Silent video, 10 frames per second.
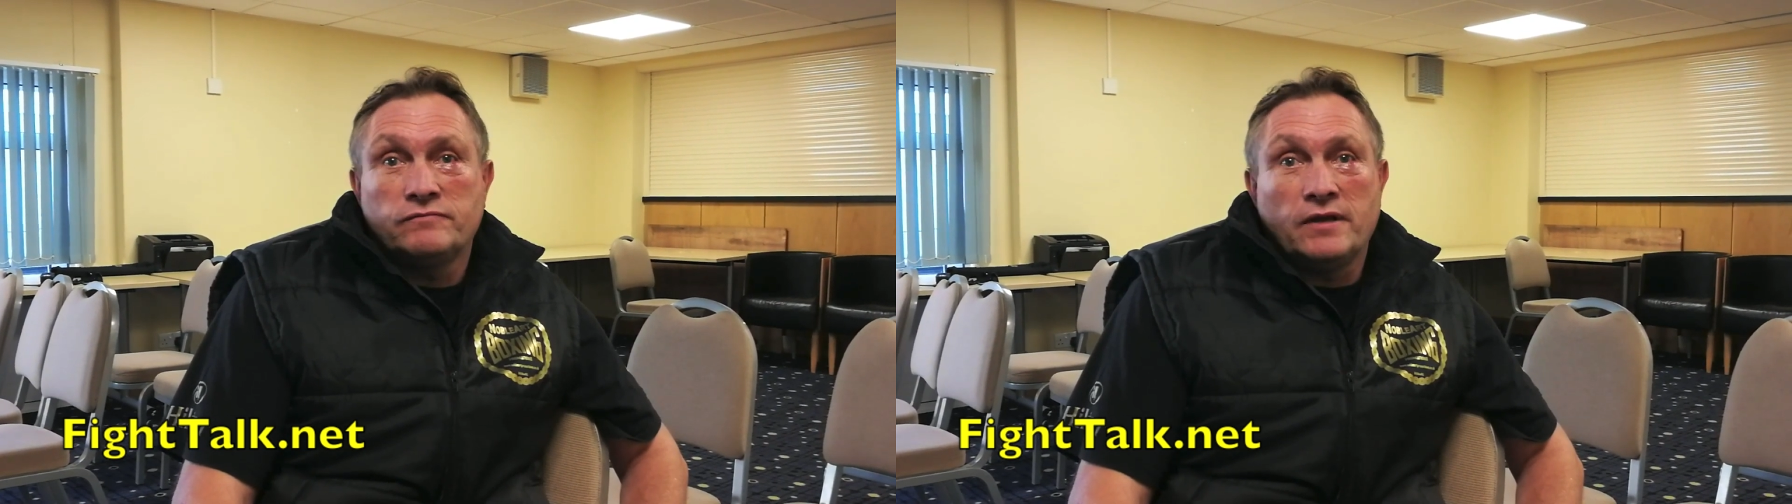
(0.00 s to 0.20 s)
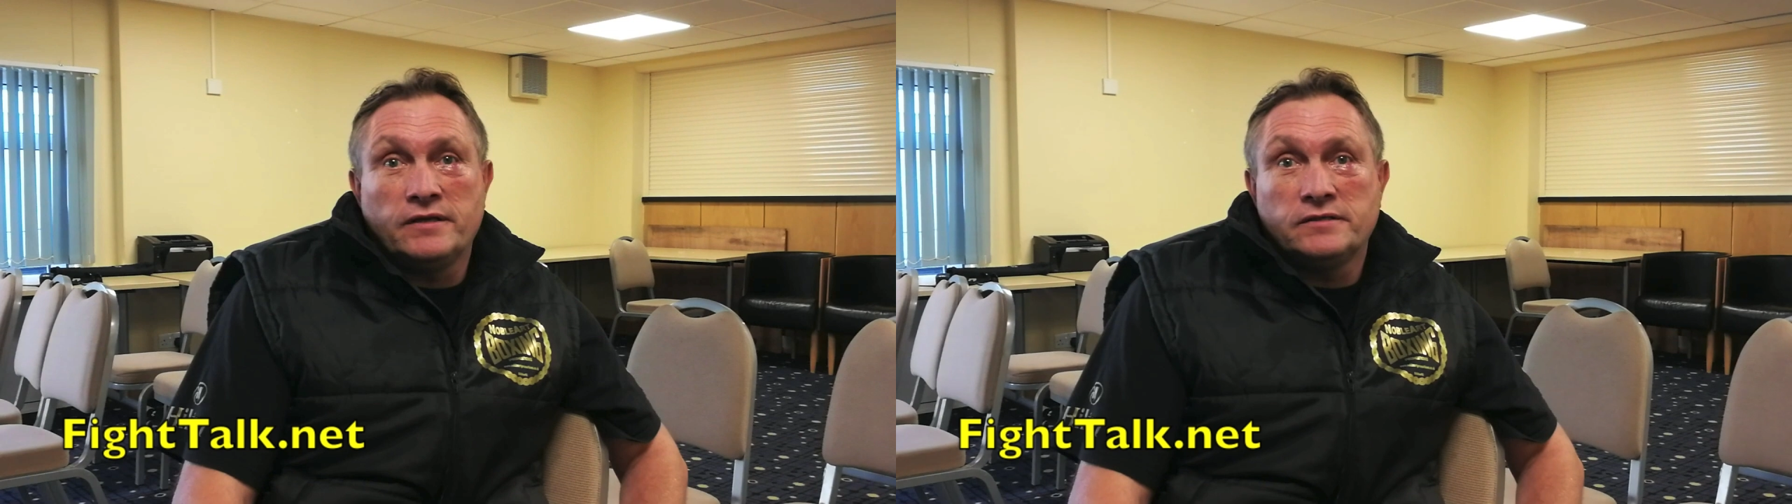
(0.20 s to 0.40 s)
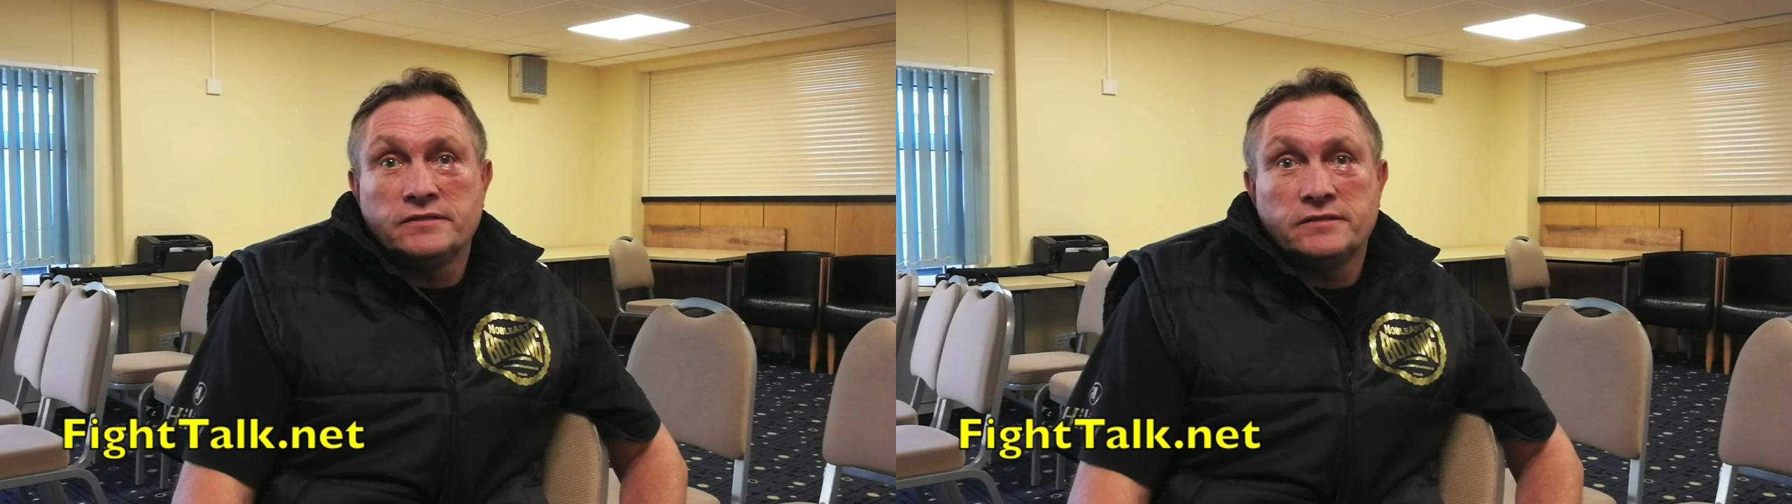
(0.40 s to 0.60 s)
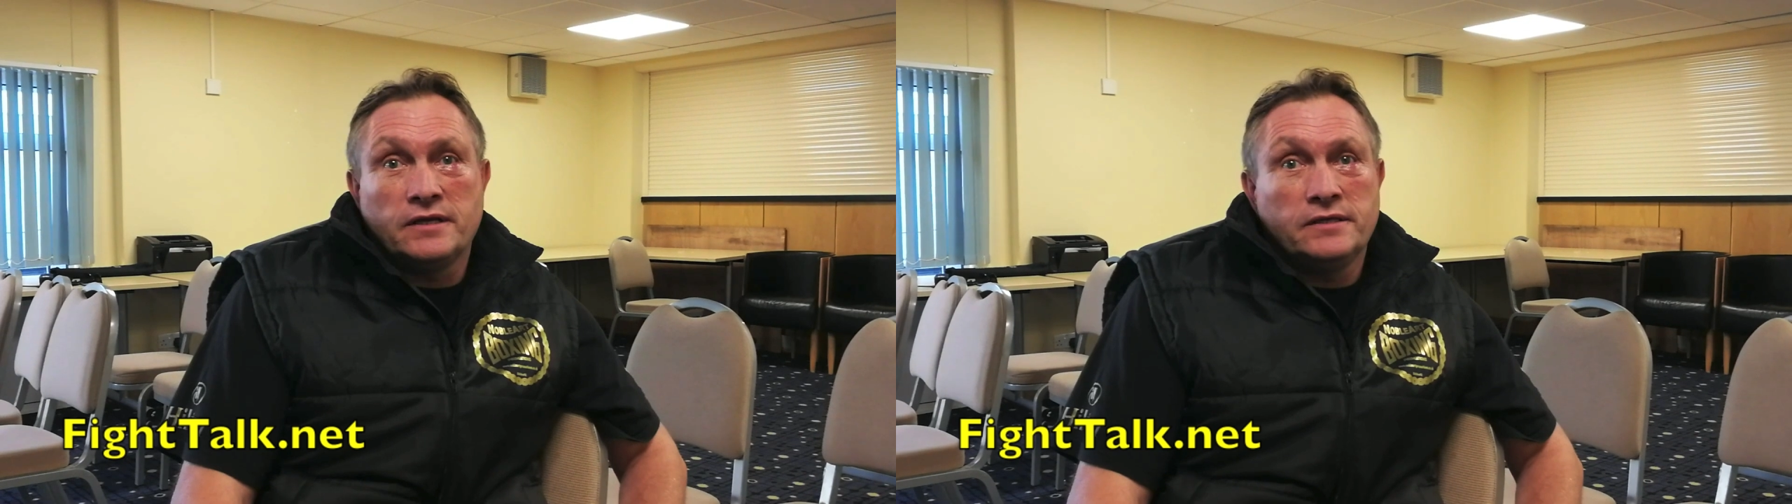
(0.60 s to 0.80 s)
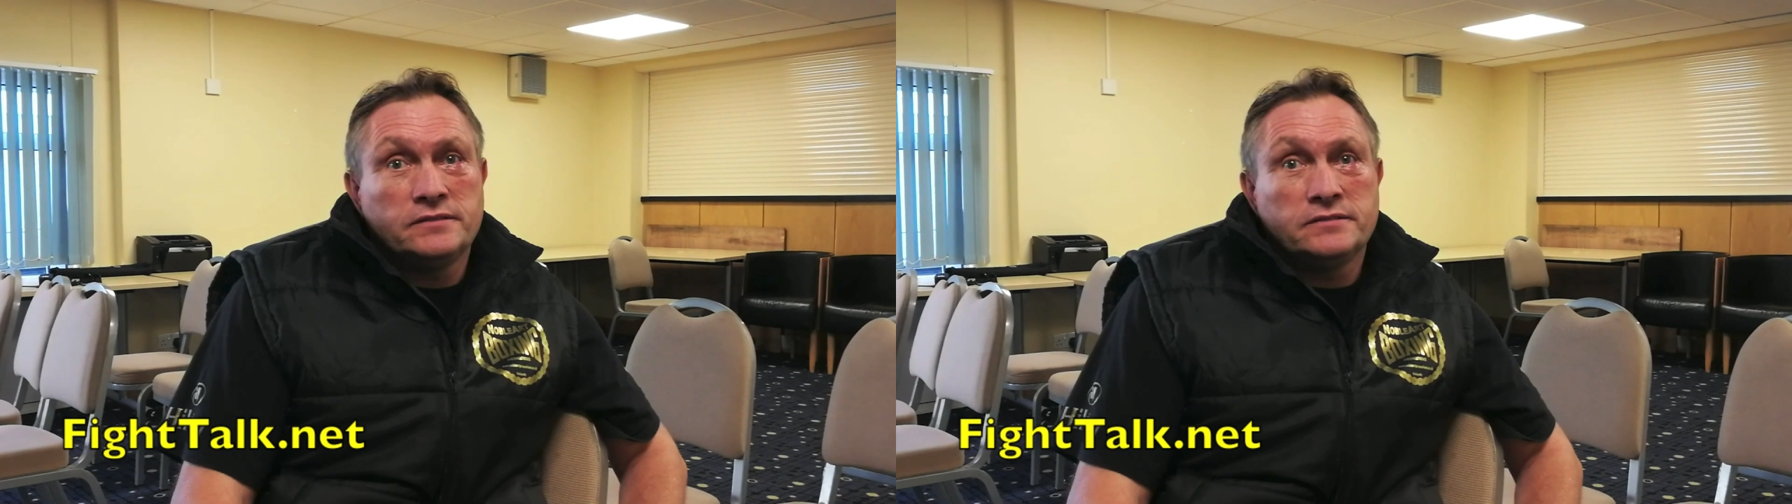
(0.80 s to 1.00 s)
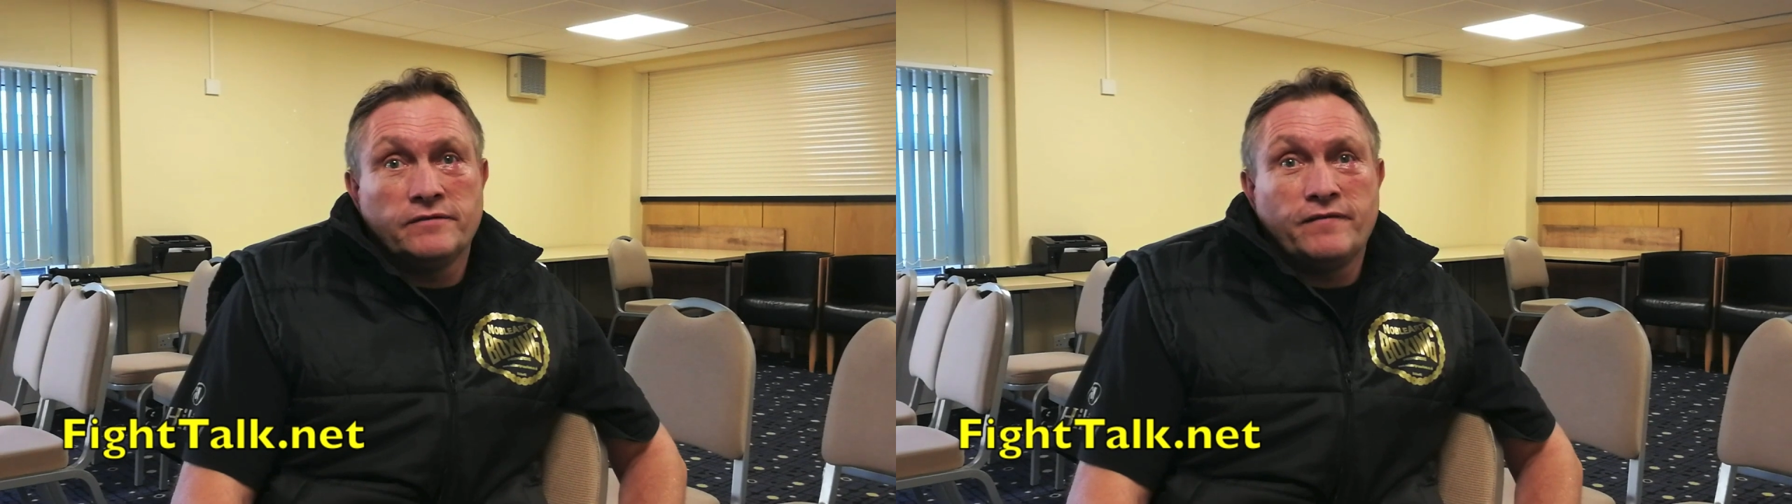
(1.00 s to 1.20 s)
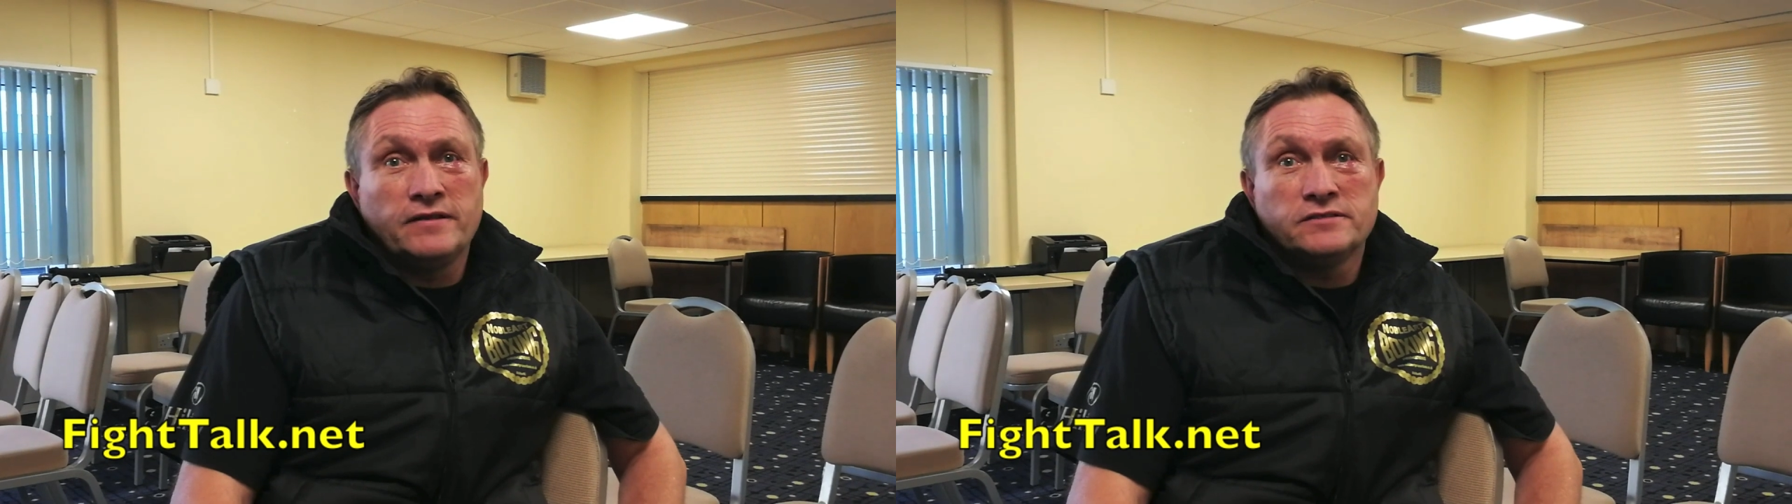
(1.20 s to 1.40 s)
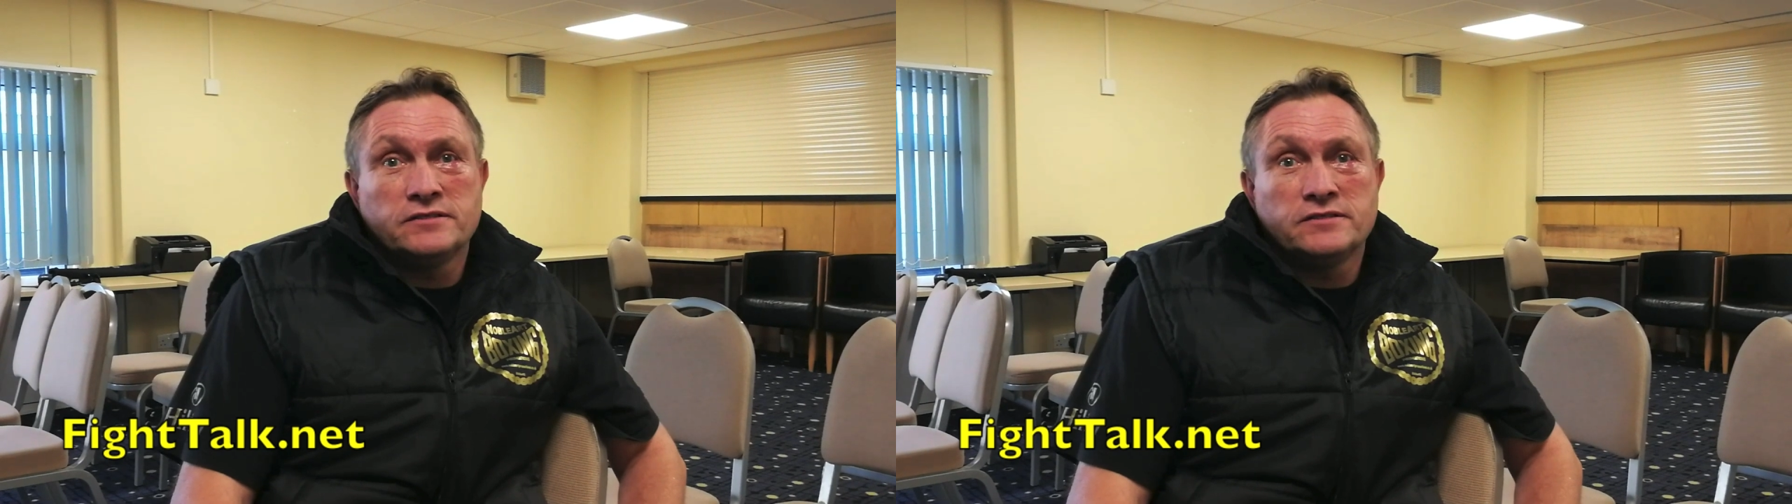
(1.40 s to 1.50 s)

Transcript: His defence